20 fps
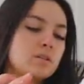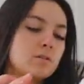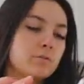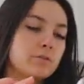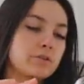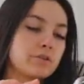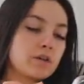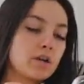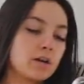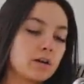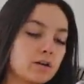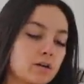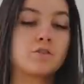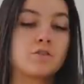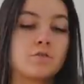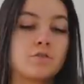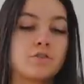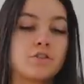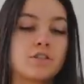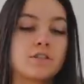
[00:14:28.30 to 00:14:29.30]
double check.
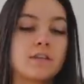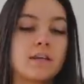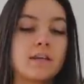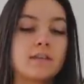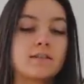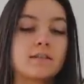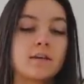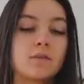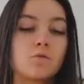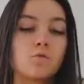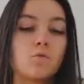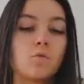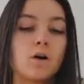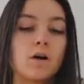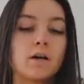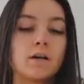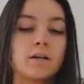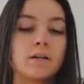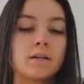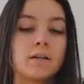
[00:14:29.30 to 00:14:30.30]
So it just takes like
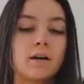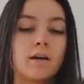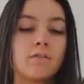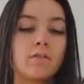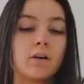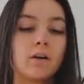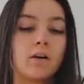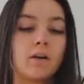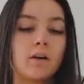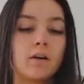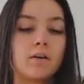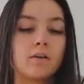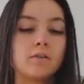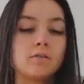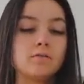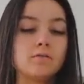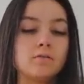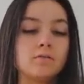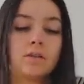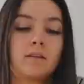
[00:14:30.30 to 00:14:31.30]
one
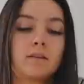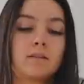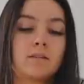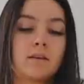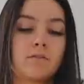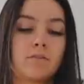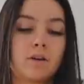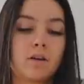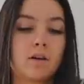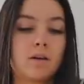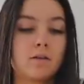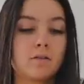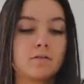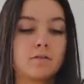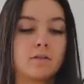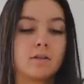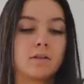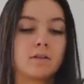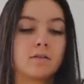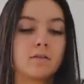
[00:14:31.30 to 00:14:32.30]
avocado. This avocado
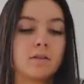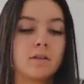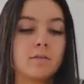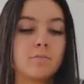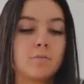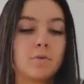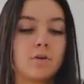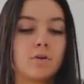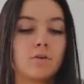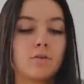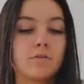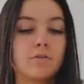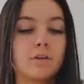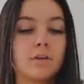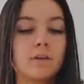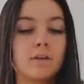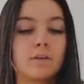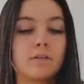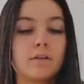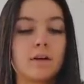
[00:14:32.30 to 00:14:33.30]
is literally
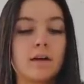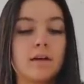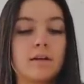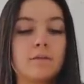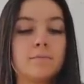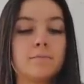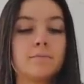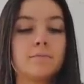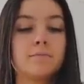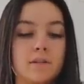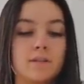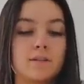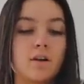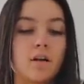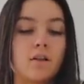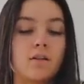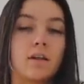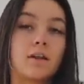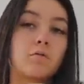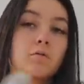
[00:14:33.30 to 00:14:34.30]
perfectly ripe. It's
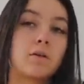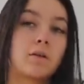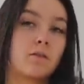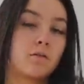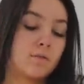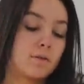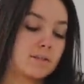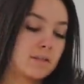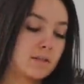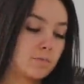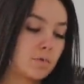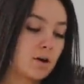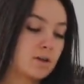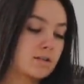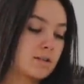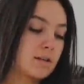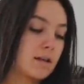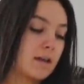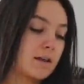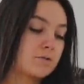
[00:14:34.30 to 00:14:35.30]
not like one of the ones I bought
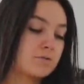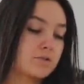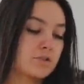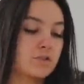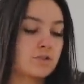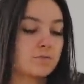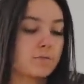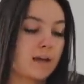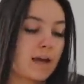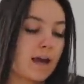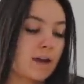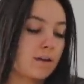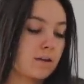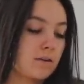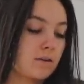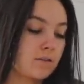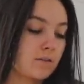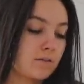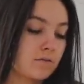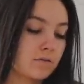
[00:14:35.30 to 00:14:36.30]
today. It's just we had
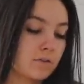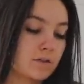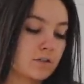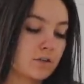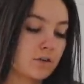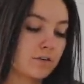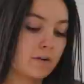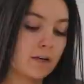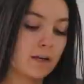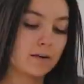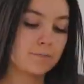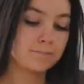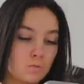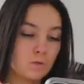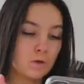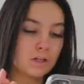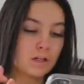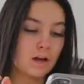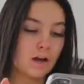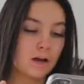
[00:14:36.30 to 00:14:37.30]
it in the fridge already.
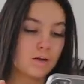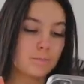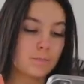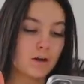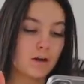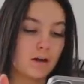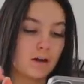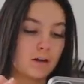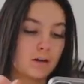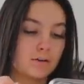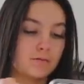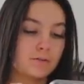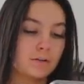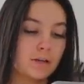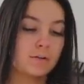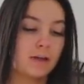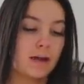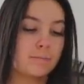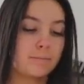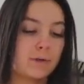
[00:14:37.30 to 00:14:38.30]
1 cup of
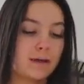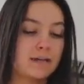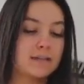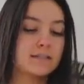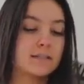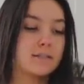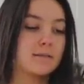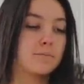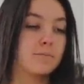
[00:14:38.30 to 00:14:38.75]
plant-based